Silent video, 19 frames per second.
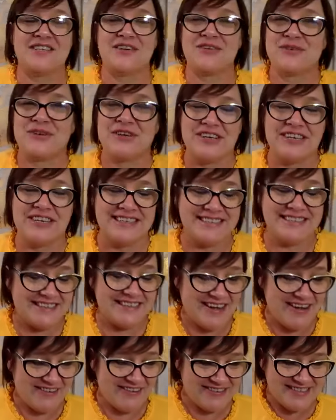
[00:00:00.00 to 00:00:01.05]
so good you
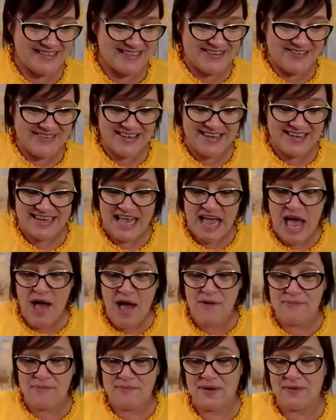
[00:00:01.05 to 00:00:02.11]
know it was so good
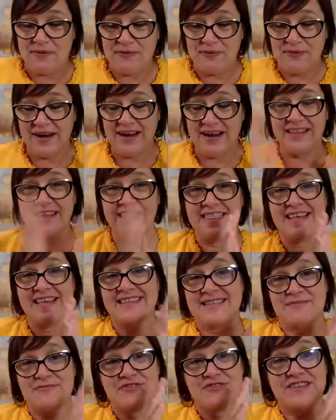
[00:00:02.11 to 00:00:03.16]
but one of the
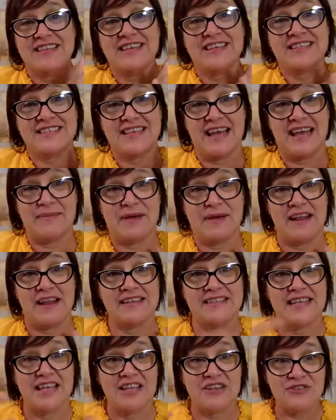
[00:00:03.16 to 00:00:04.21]
things I'm really excited about
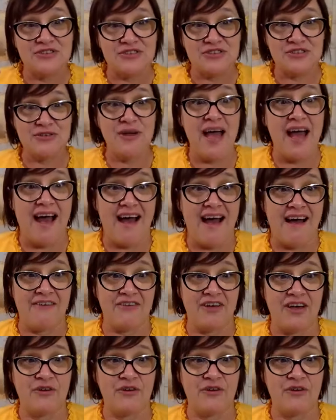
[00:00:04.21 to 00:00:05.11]
is that you do have